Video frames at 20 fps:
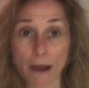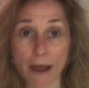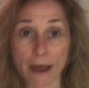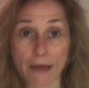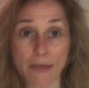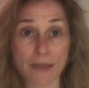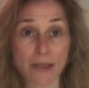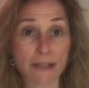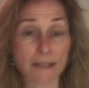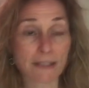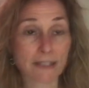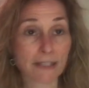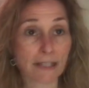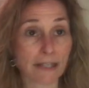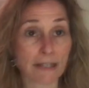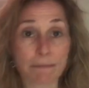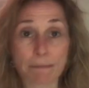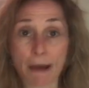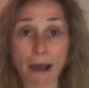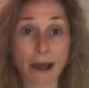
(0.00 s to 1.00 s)
and then
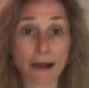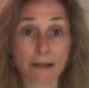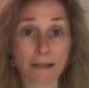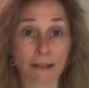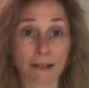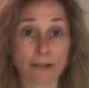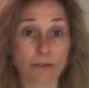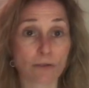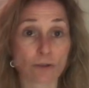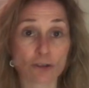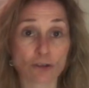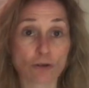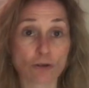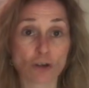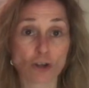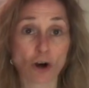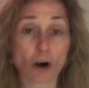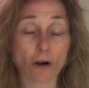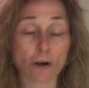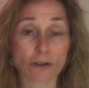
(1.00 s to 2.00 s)
send it back. And there's no
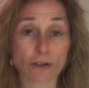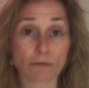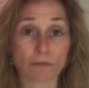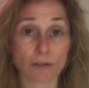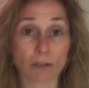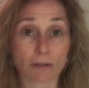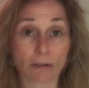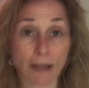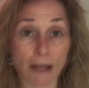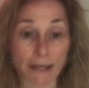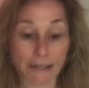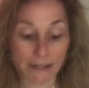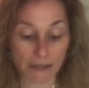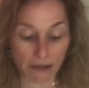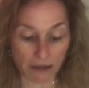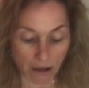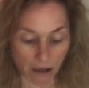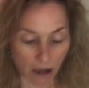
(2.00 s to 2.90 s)
charge if you don't like.